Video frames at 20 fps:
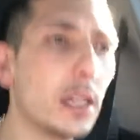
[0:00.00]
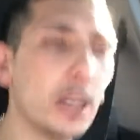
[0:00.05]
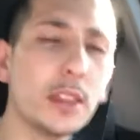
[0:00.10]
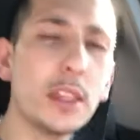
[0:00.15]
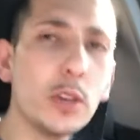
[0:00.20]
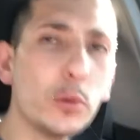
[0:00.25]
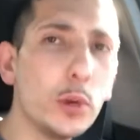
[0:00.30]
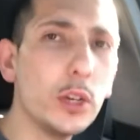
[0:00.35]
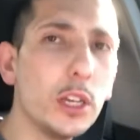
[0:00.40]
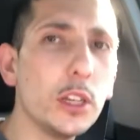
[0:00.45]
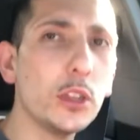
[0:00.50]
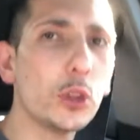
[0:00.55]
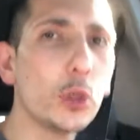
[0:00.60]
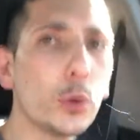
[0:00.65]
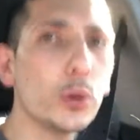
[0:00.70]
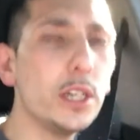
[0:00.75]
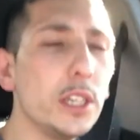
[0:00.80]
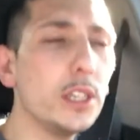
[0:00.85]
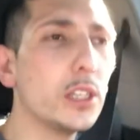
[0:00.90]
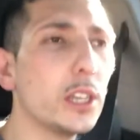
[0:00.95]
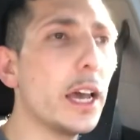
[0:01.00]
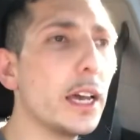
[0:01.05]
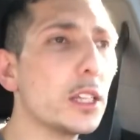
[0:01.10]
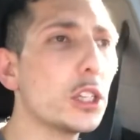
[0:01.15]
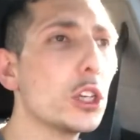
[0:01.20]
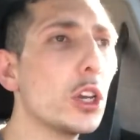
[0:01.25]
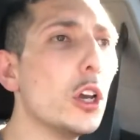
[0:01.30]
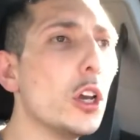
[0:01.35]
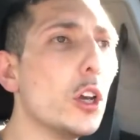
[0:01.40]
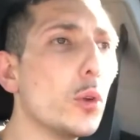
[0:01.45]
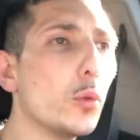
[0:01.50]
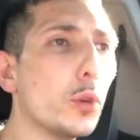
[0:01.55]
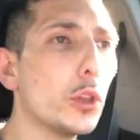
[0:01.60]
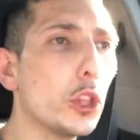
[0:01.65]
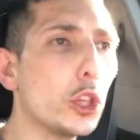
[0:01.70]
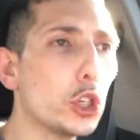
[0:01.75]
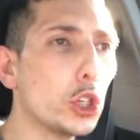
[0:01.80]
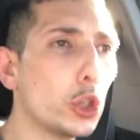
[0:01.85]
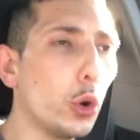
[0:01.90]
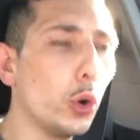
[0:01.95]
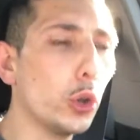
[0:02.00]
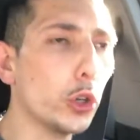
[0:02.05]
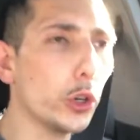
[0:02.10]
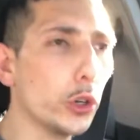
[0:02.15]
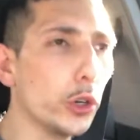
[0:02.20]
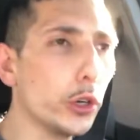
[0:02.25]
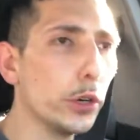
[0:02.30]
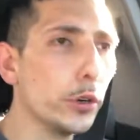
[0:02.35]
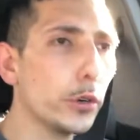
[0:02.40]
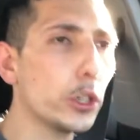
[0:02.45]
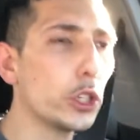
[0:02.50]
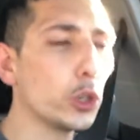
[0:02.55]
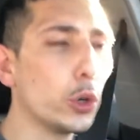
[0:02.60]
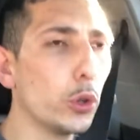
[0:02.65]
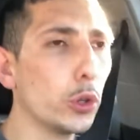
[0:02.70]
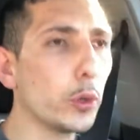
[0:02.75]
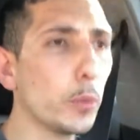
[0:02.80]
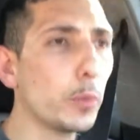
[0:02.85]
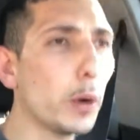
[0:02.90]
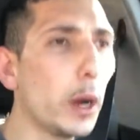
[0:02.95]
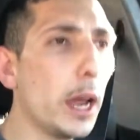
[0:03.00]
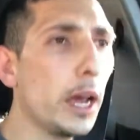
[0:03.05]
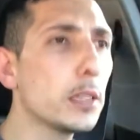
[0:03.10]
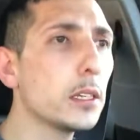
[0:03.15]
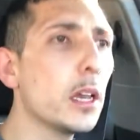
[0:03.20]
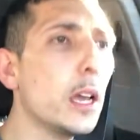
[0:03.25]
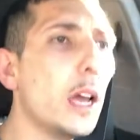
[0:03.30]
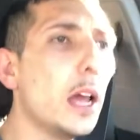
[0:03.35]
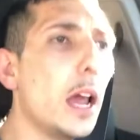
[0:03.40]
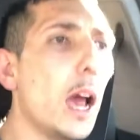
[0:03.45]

I think we did 3 sets with the shoulder press,